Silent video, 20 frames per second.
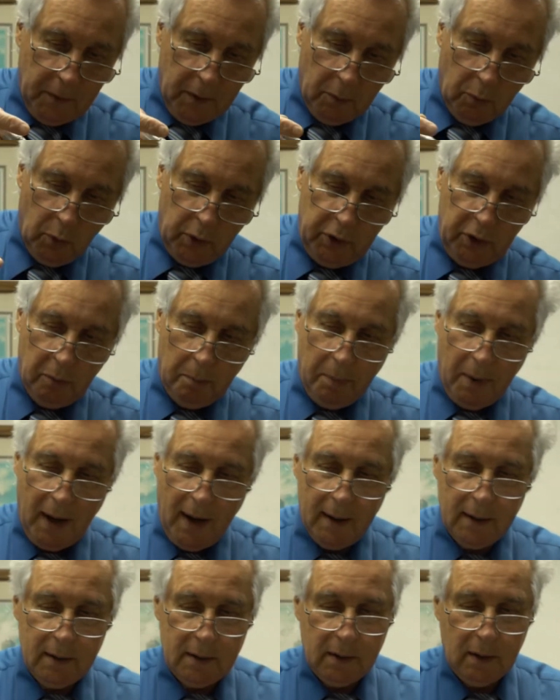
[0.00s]
When you
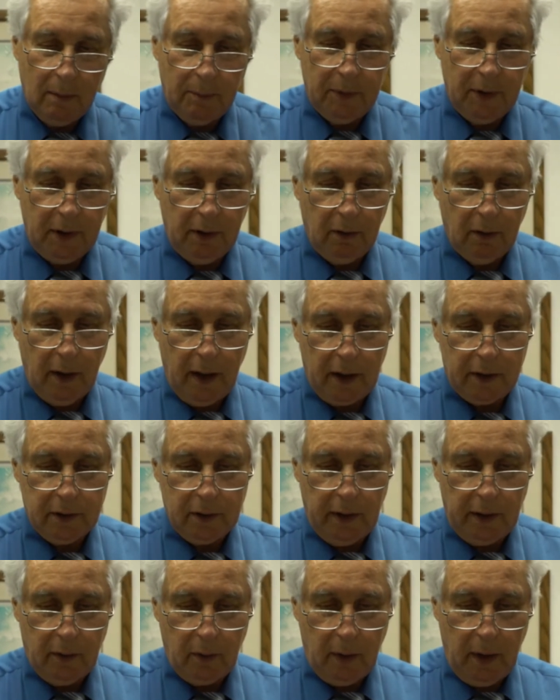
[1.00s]
bond something, you're
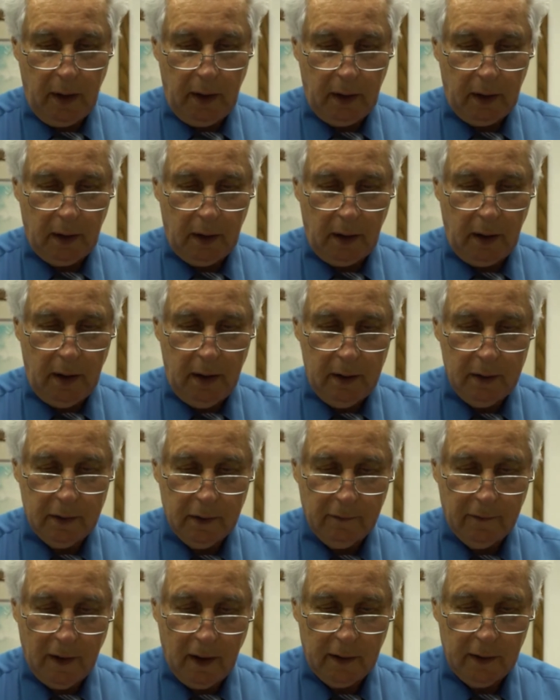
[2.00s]
actually creating an
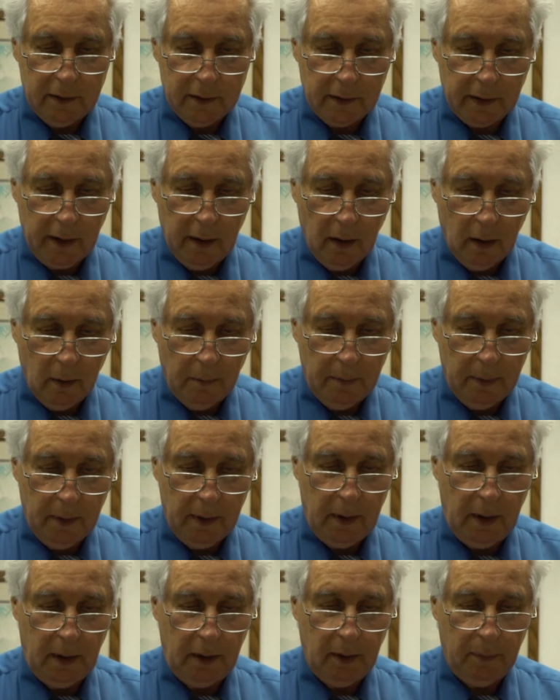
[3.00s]
adhesive on the scalp,
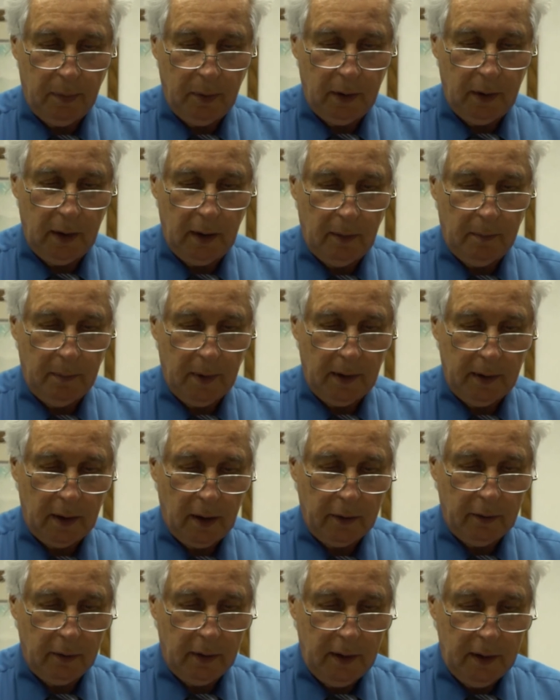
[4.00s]
and you're putting
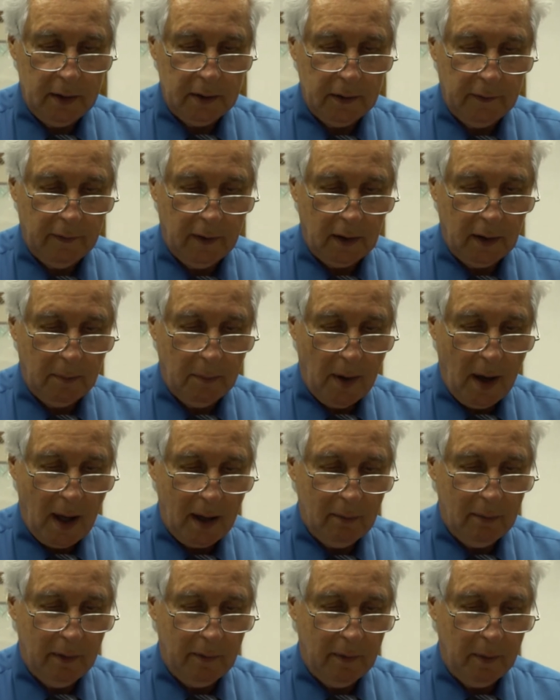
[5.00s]
another adhesive on the
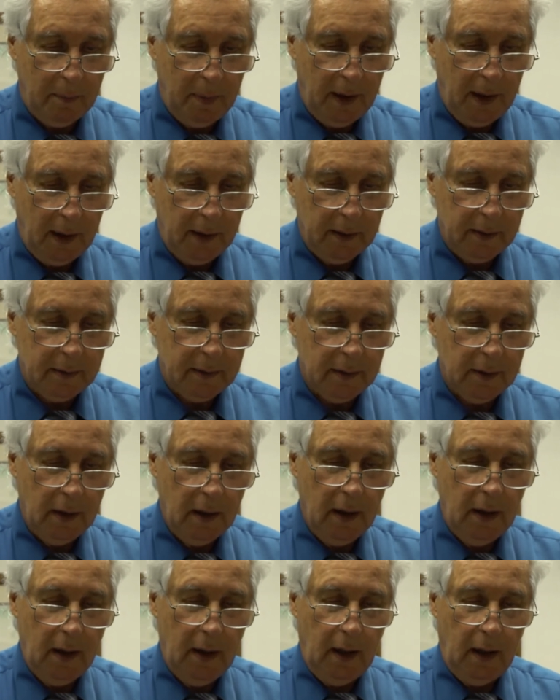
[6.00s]
bottom of the base,
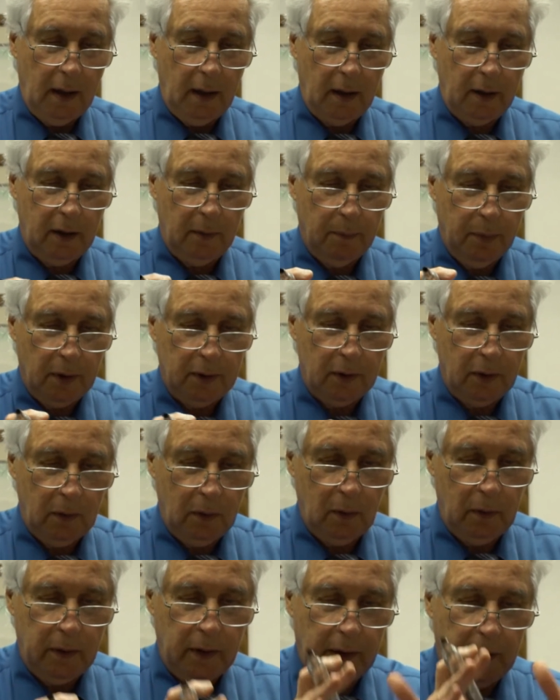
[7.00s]
and then you put the
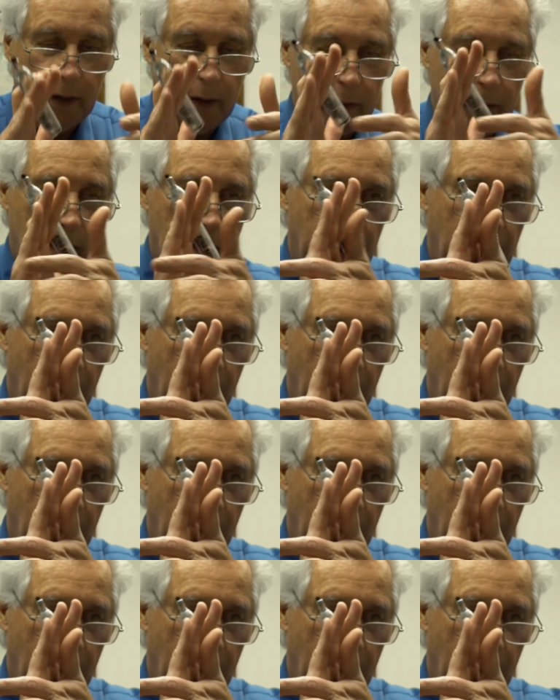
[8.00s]
two together and it